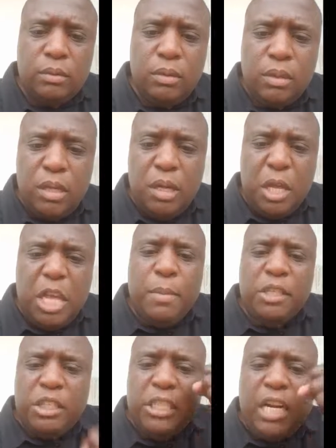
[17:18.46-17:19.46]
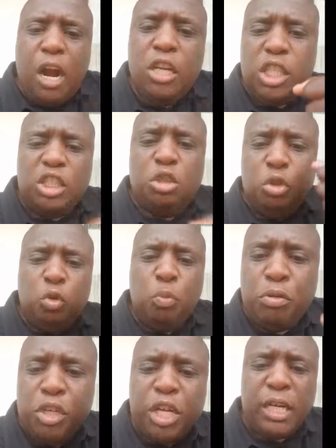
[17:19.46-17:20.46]
he must encourage us to do
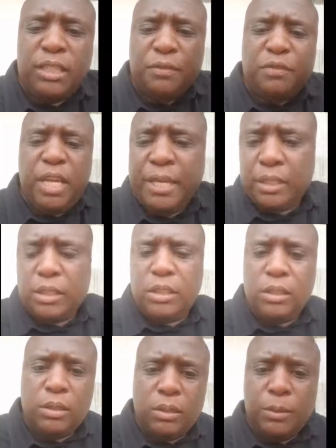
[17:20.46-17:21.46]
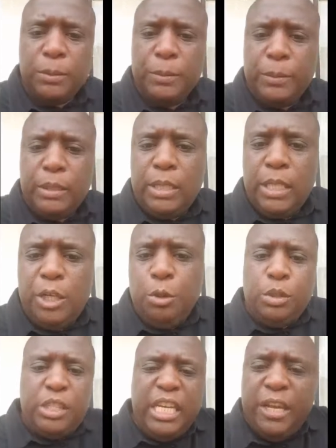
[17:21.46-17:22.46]
productive things. You
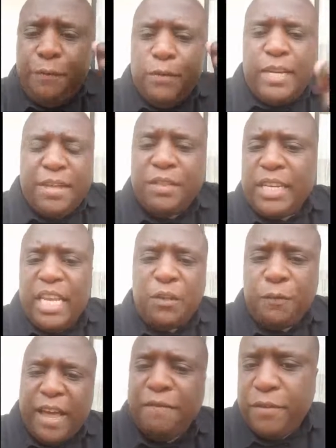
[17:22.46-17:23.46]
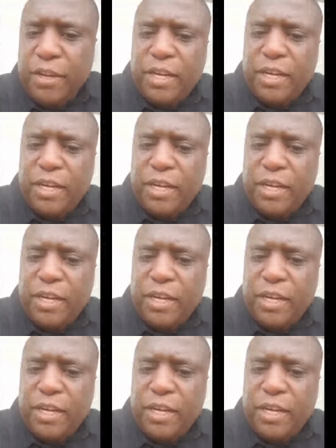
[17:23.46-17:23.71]
see, if we take the next 5 years